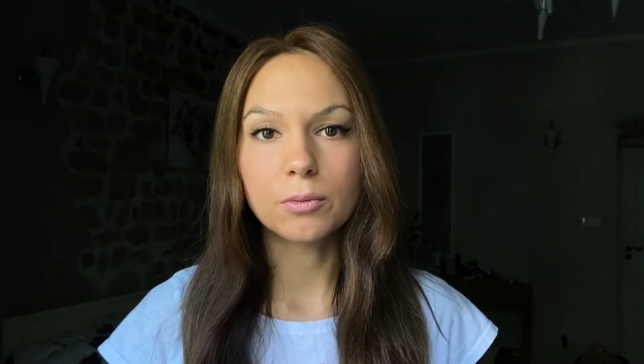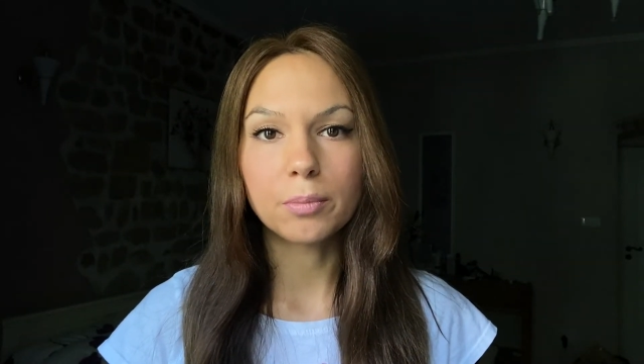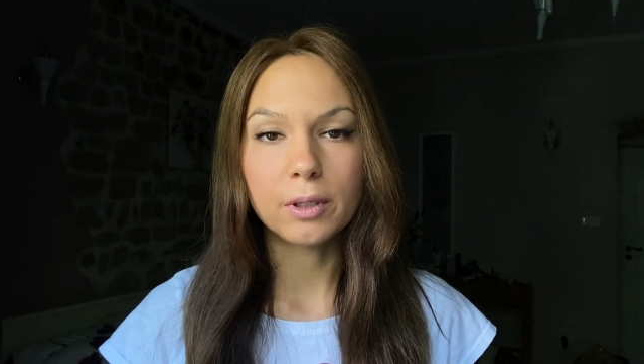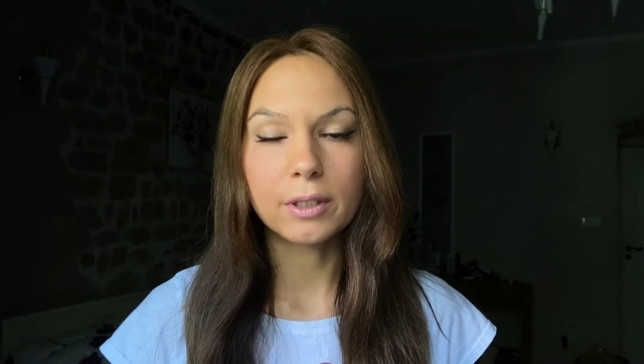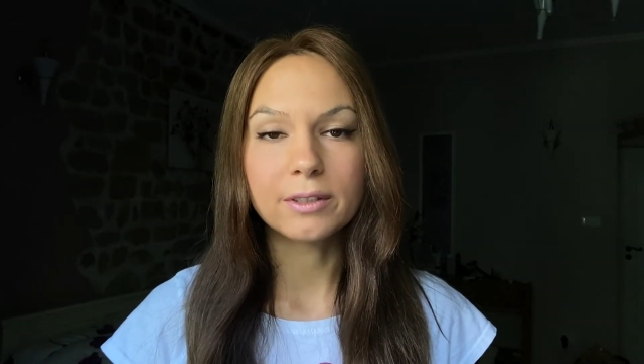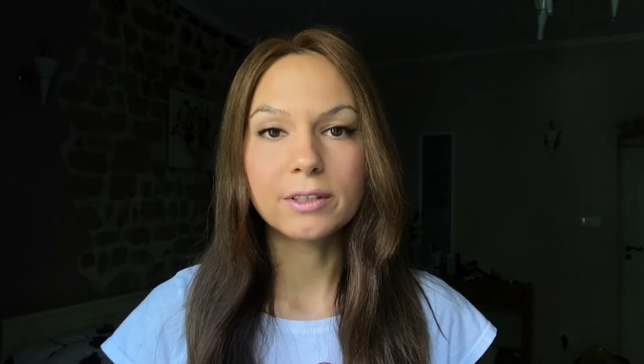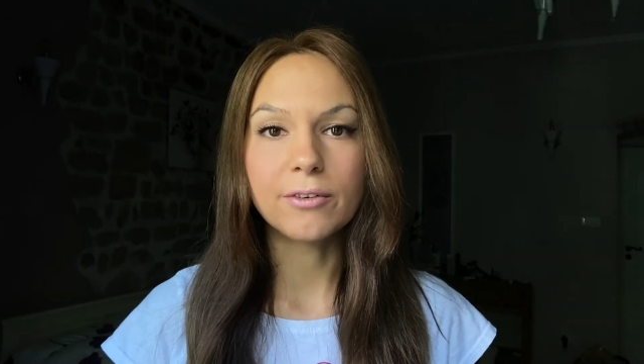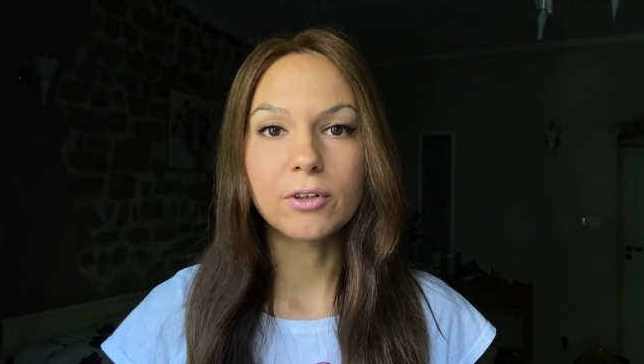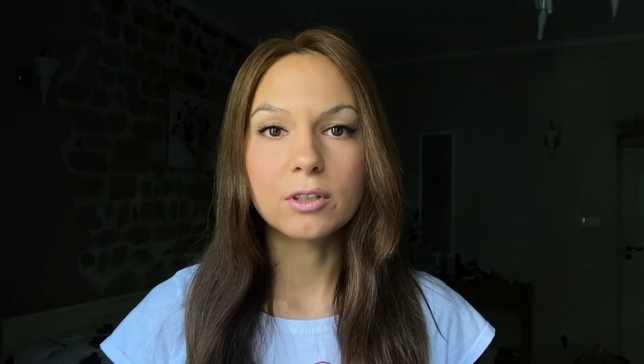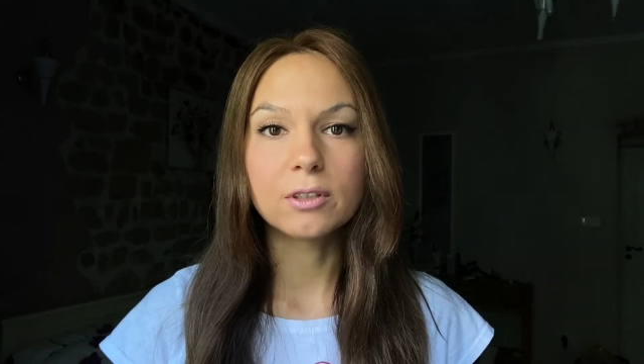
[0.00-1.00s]
by
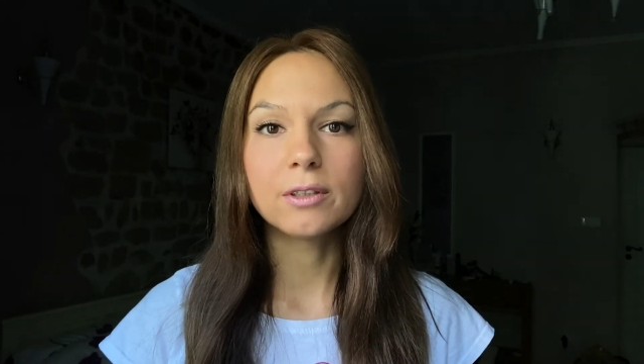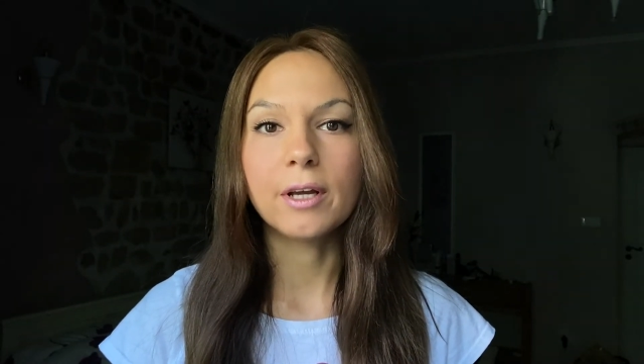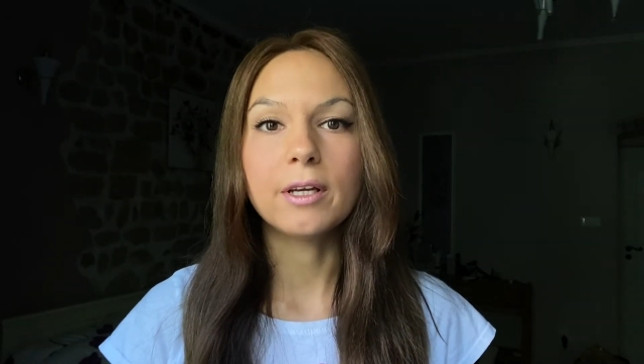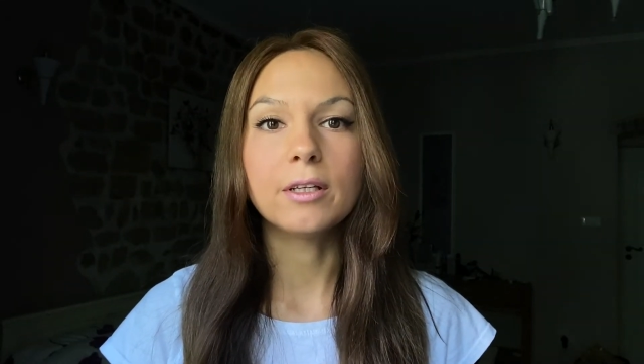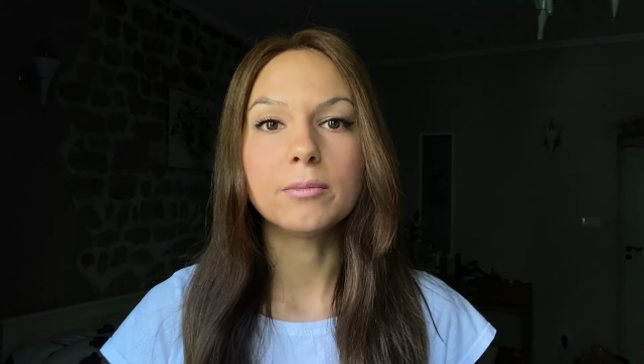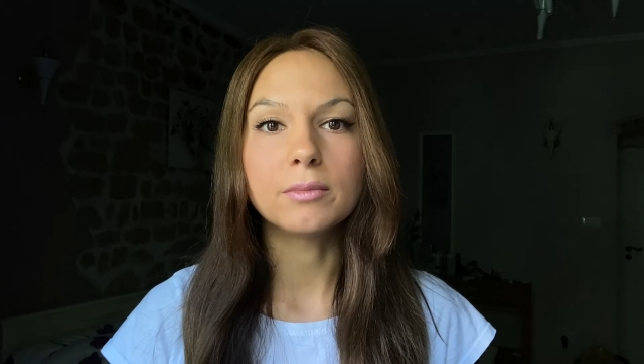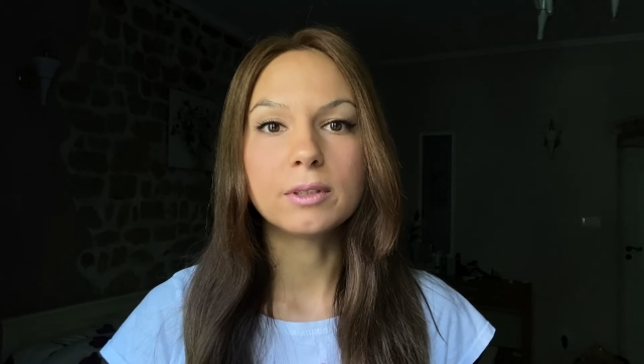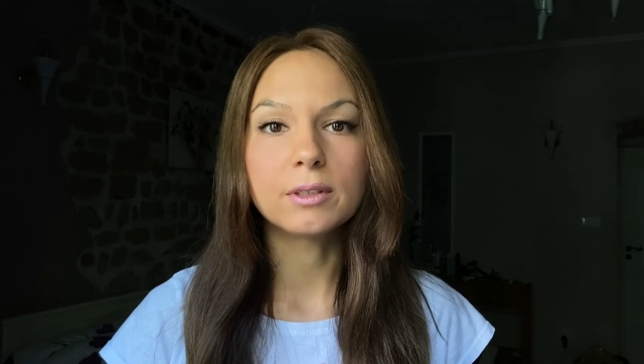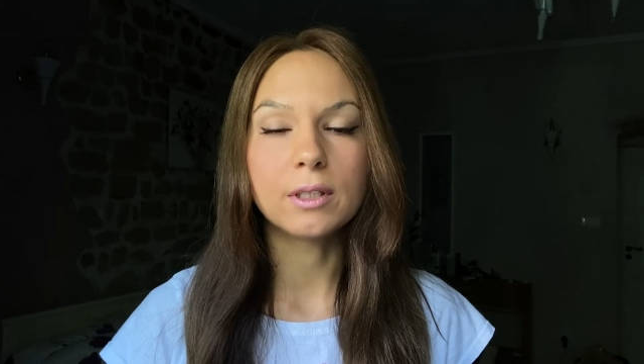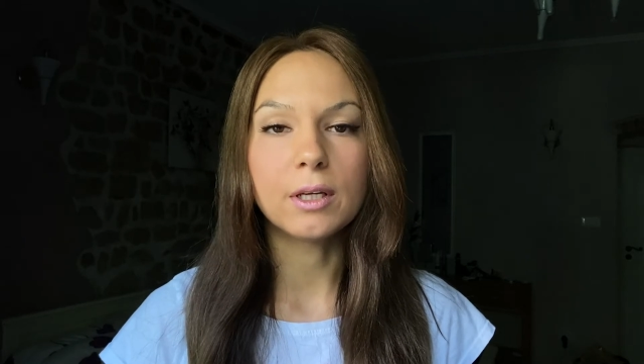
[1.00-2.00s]
several
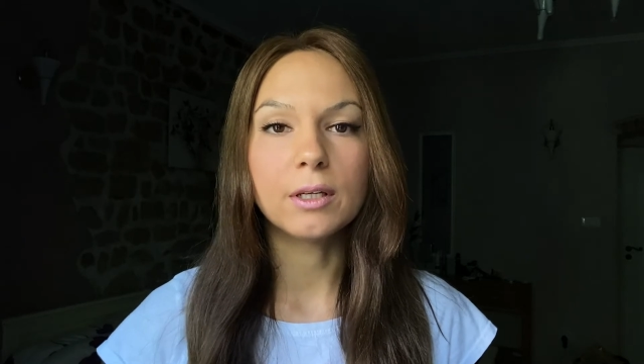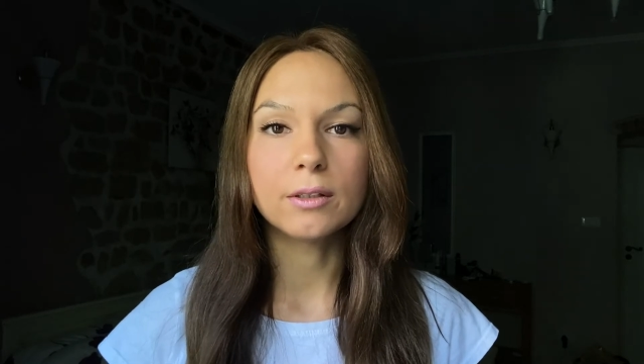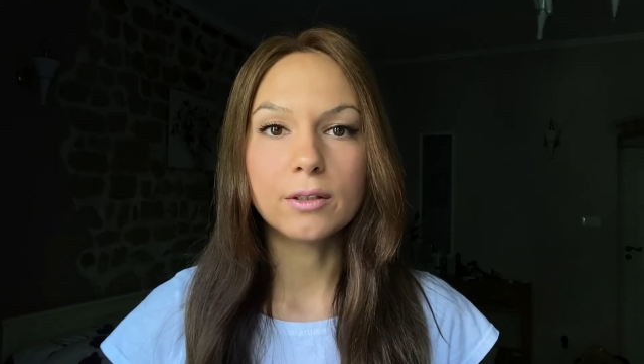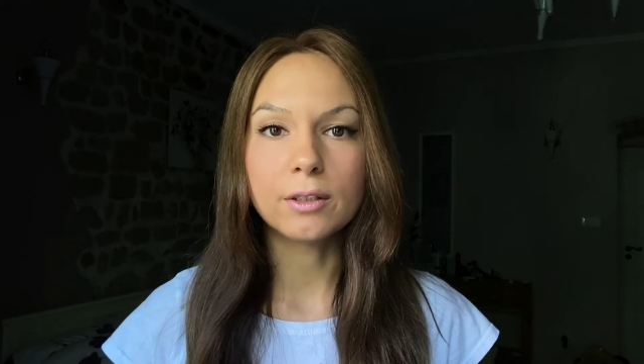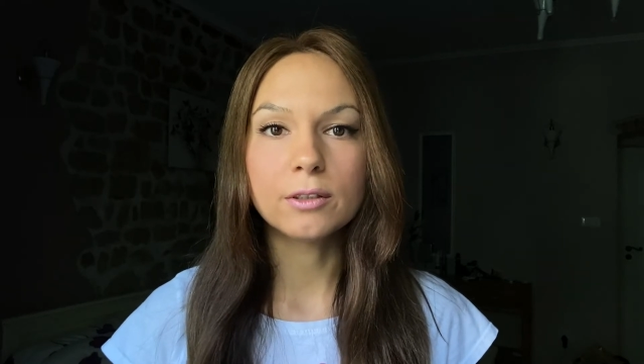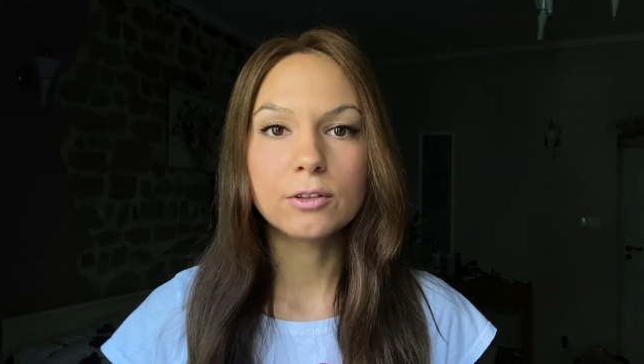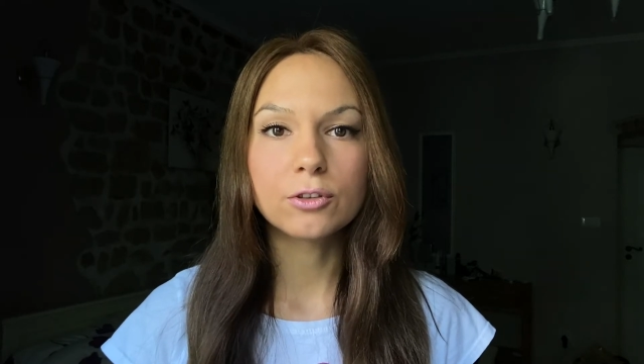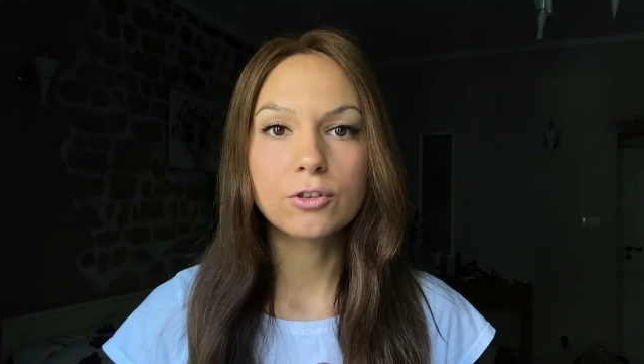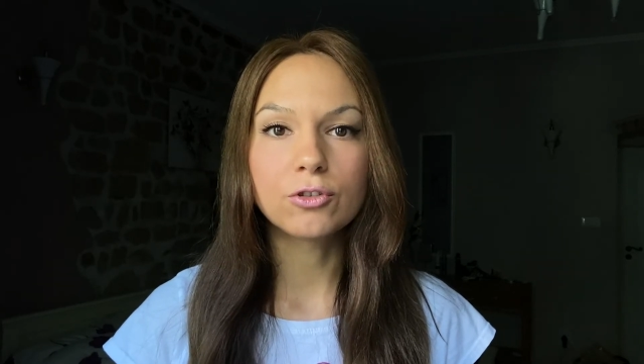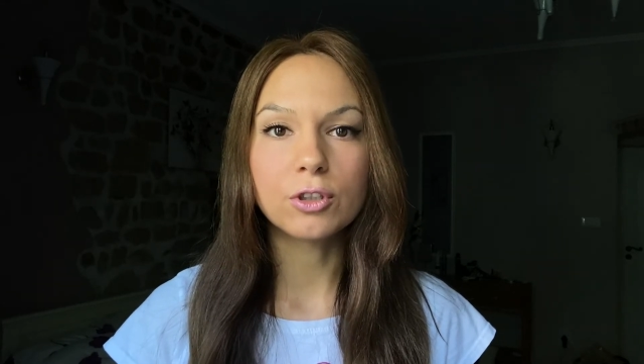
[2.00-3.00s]
names in the
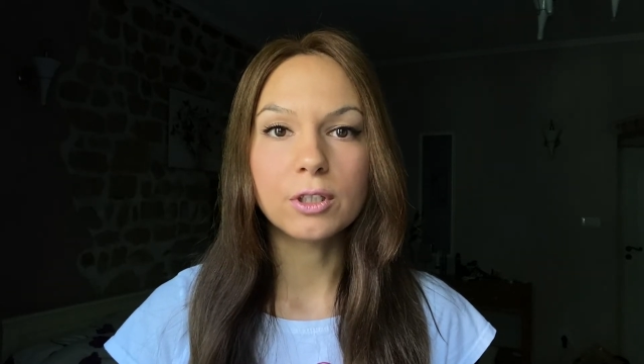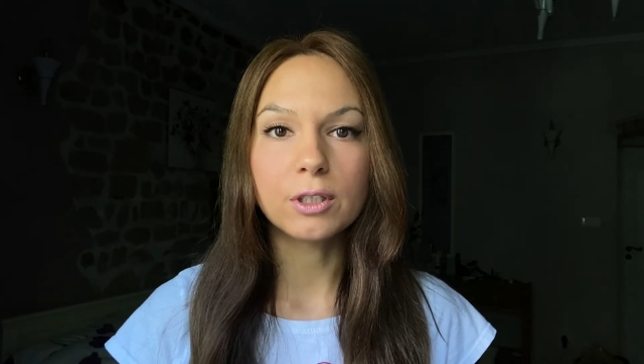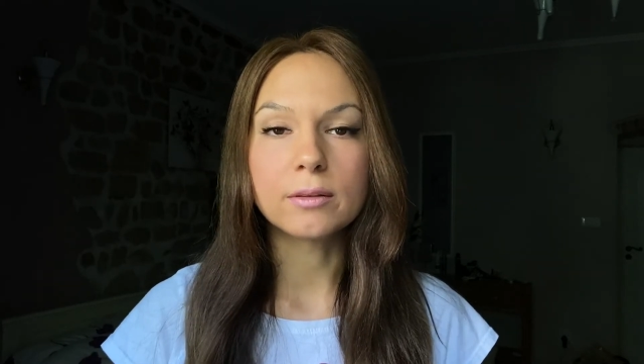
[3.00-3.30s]
industry,